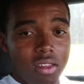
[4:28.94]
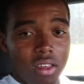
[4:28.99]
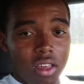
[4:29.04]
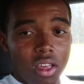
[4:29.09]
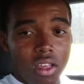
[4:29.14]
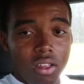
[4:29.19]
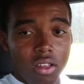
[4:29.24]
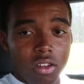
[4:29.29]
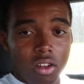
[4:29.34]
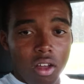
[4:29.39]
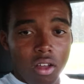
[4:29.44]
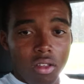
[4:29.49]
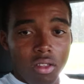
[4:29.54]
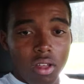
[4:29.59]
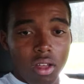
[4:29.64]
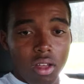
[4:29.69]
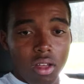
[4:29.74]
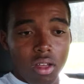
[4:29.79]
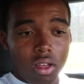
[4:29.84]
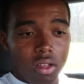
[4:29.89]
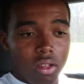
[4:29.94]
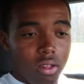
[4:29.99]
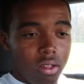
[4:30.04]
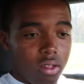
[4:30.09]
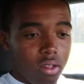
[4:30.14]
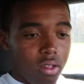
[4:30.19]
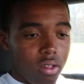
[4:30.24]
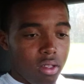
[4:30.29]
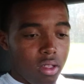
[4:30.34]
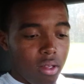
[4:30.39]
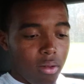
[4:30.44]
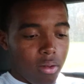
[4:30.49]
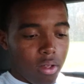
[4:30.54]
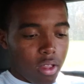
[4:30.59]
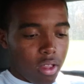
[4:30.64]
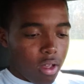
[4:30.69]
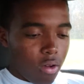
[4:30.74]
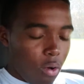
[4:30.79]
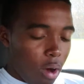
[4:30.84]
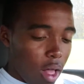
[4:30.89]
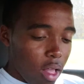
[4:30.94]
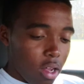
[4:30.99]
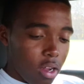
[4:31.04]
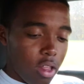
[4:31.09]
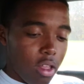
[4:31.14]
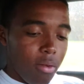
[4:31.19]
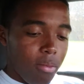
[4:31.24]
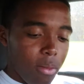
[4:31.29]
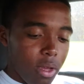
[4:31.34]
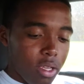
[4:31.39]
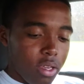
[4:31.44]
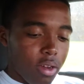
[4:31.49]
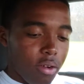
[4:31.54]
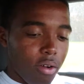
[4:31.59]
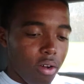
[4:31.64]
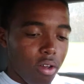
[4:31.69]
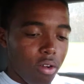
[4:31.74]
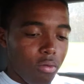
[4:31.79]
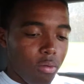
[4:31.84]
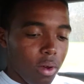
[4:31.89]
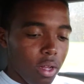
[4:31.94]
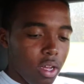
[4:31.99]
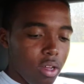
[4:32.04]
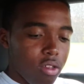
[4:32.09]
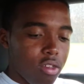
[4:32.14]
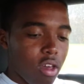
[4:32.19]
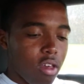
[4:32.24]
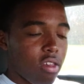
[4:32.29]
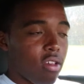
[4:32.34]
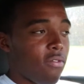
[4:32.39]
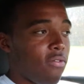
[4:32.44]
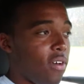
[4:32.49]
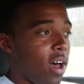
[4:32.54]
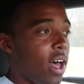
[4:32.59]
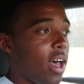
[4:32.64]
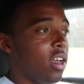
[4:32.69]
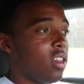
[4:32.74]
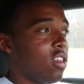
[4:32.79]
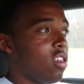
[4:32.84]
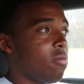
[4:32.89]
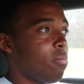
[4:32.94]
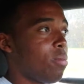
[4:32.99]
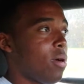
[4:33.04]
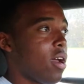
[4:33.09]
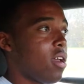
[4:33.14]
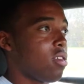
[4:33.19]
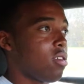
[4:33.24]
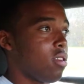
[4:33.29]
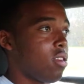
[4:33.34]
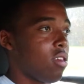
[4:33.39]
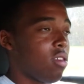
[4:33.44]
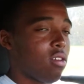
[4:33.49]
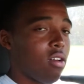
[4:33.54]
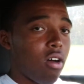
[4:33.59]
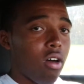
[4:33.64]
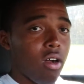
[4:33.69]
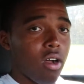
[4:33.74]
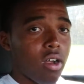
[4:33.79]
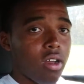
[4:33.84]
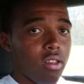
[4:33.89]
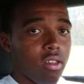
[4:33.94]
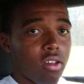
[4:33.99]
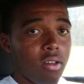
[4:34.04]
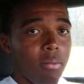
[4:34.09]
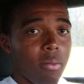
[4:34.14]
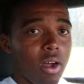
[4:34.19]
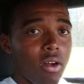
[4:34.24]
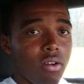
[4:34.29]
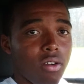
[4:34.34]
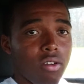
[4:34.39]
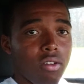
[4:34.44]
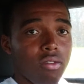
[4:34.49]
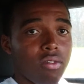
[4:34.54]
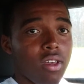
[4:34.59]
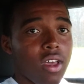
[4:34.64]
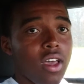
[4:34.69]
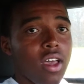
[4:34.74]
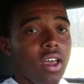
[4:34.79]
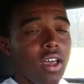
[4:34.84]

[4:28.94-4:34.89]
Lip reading: see, you know, the quality of the material really justifying this price of this car, because the Camaros,